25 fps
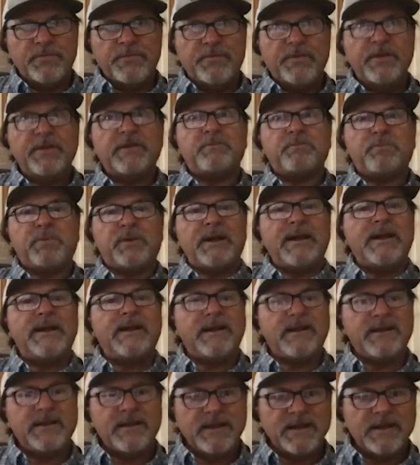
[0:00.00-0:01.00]
This
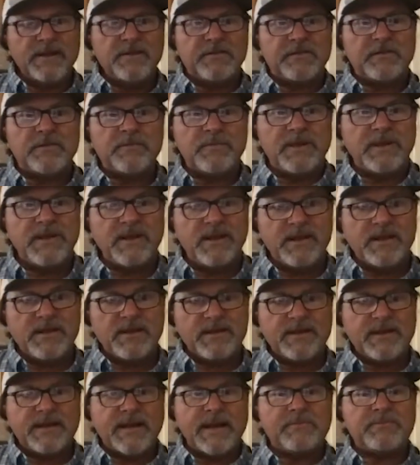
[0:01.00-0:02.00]
planet needs to be
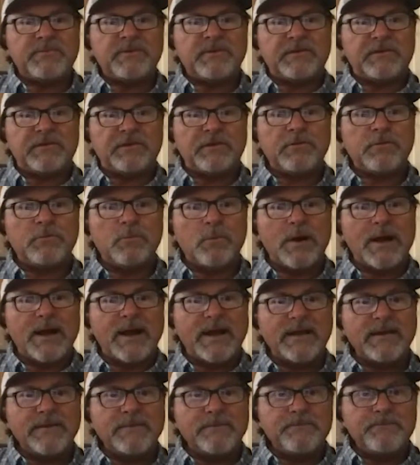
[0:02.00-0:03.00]
kept a certain
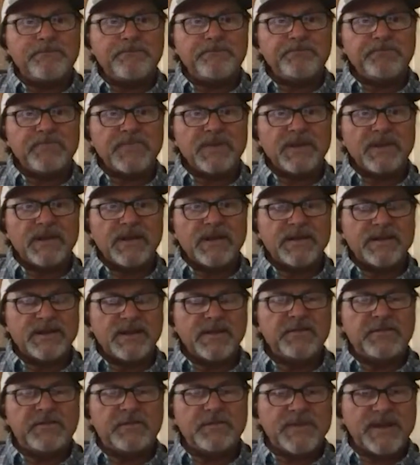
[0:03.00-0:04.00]
way. It
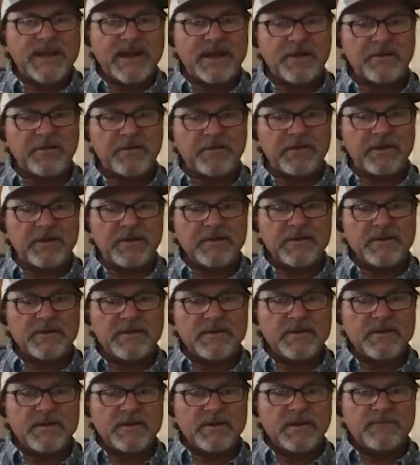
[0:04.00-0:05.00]
needs to be healthy
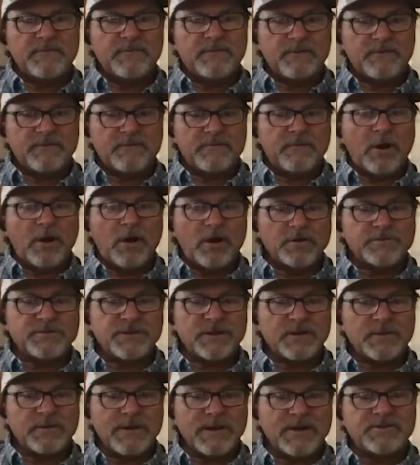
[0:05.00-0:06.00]
for all
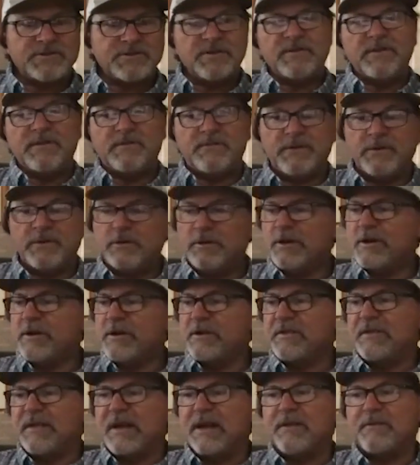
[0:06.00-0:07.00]
generations. If you
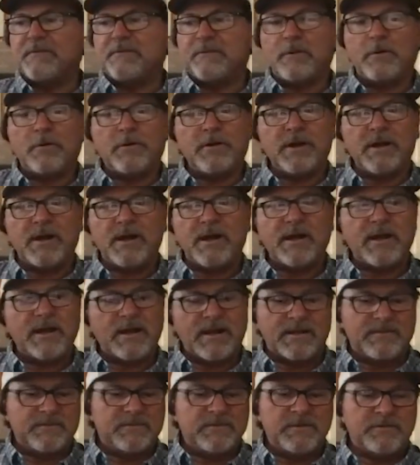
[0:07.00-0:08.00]
look at South
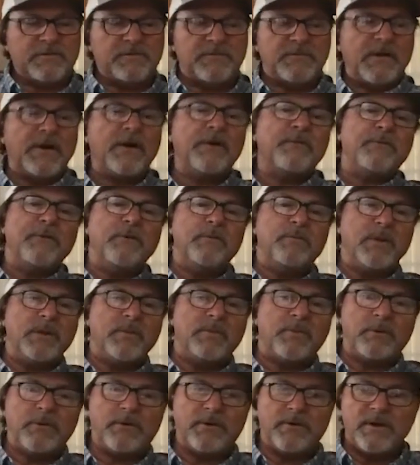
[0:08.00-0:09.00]
Florida, there's very few
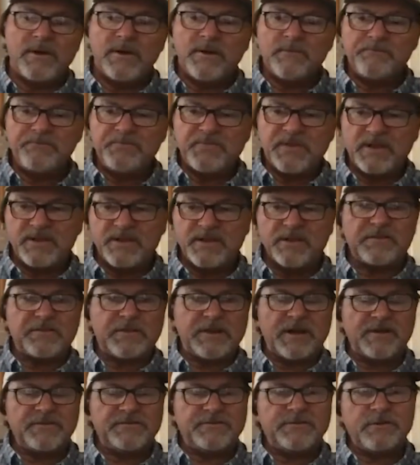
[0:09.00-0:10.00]
people in this
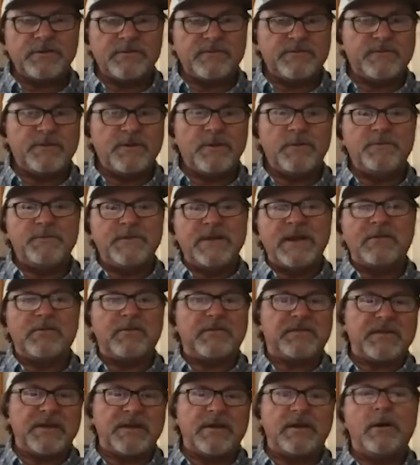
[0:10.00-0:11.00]
country who've
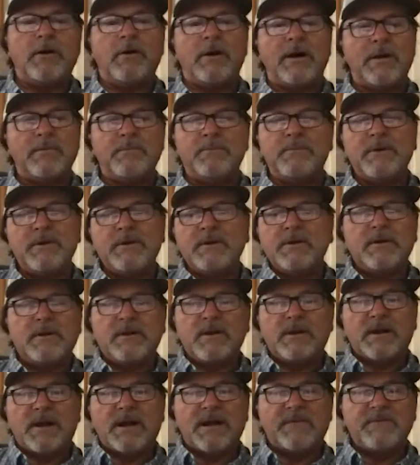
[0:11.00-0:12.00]
never said, oh,
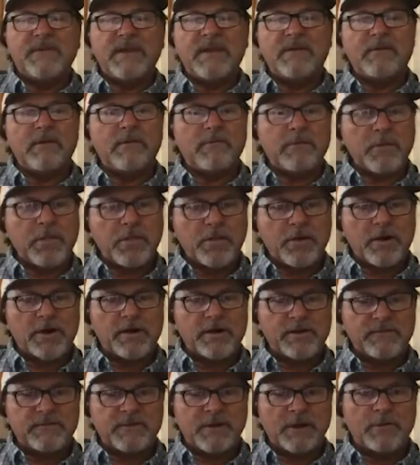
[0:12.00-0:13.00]
I've never even
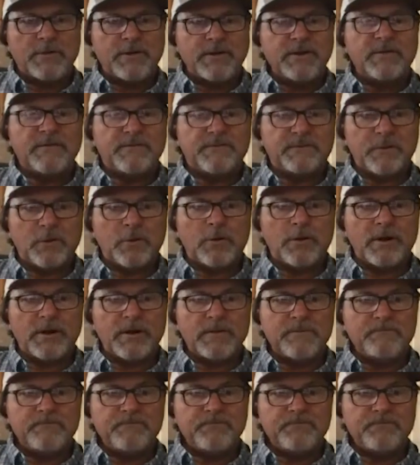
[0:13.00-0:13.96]
thought of going to Florida.